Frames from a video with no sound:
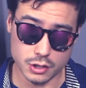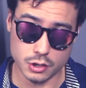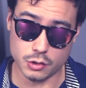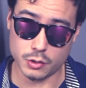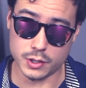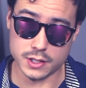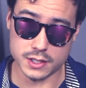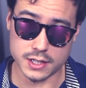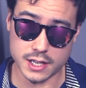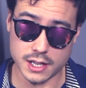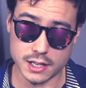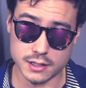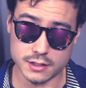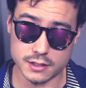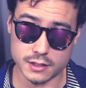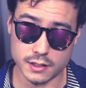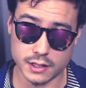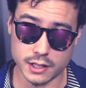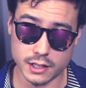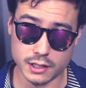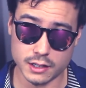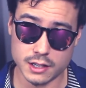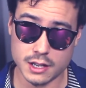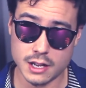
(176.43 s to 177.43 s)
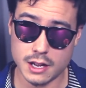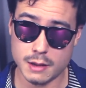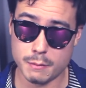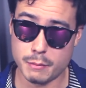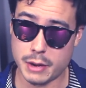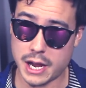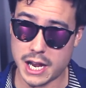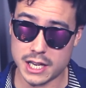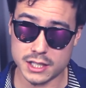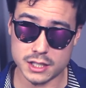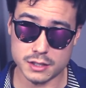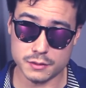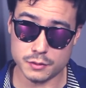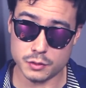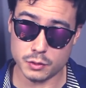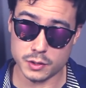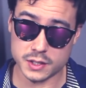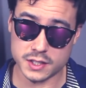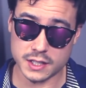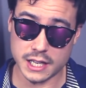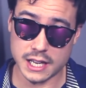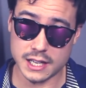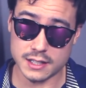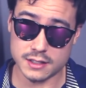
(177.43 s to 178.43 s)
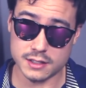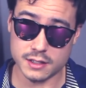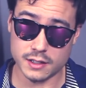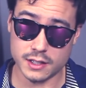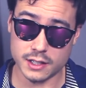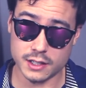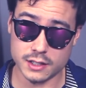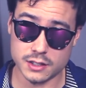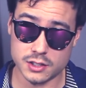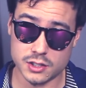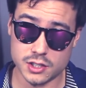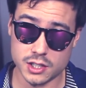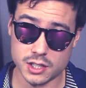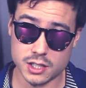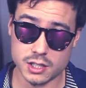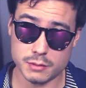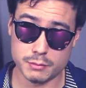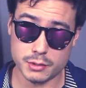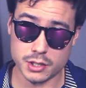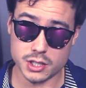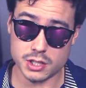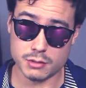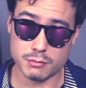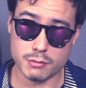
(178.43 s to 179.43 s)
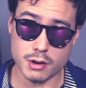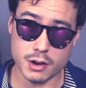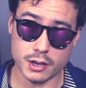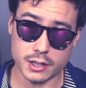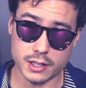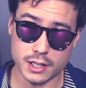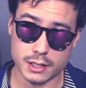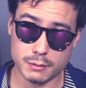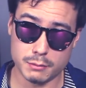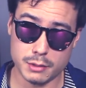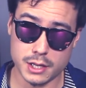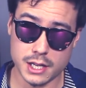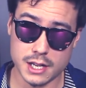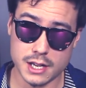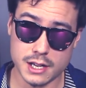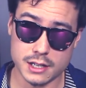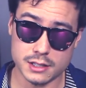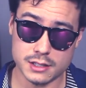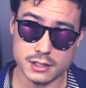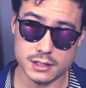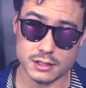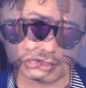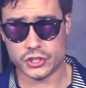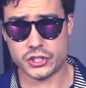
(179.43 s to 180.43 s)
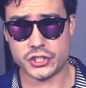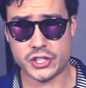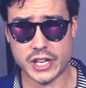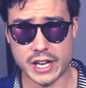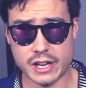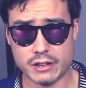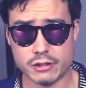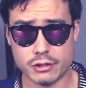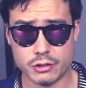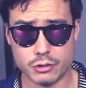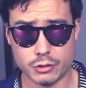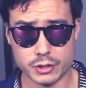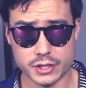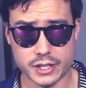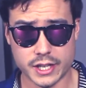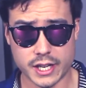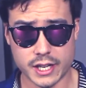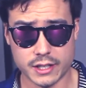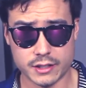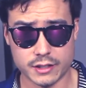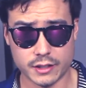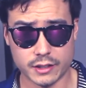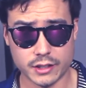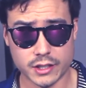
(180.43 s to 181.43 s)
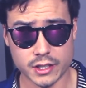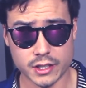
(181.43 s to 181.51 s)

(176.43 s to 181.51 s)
noise canceling. Passive noise canceling is just a bunch of marketing BS. Standard noise canceling